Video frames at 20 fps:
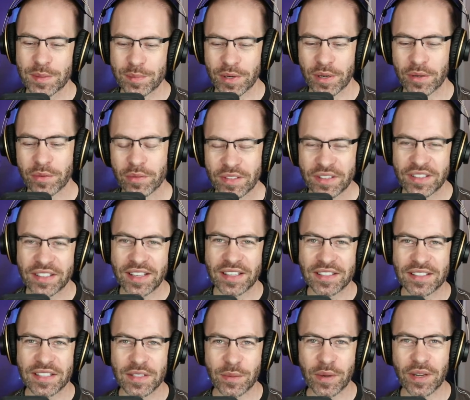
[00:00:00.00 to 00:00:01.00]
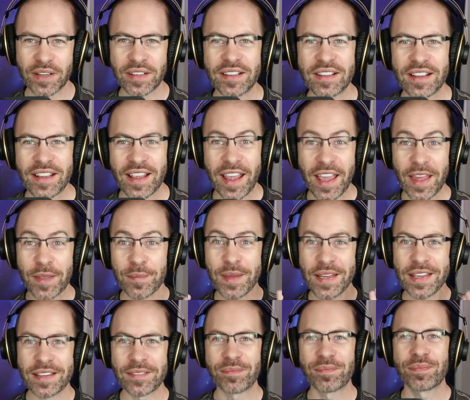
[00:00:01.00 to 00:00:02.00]
Pro, the NT1, and
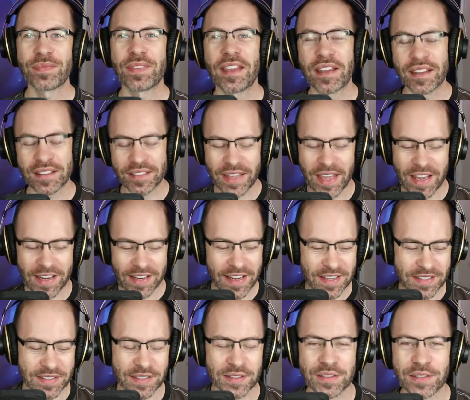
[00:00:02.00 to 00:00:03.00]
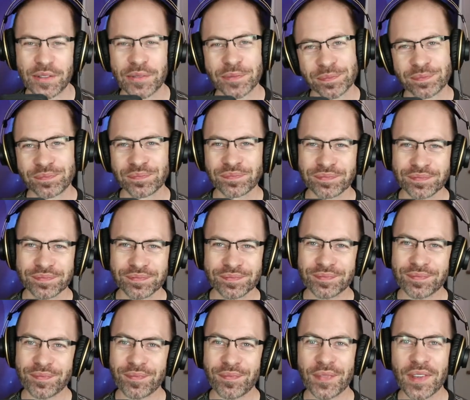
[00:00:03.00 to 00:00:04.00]
me at Canon SL2.
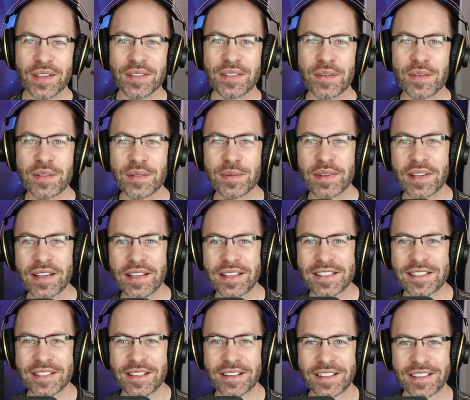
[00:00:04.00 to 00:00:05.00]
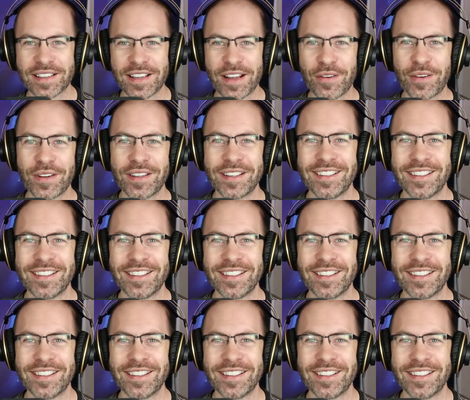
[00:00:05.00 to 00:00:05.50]
So as we're getting started now,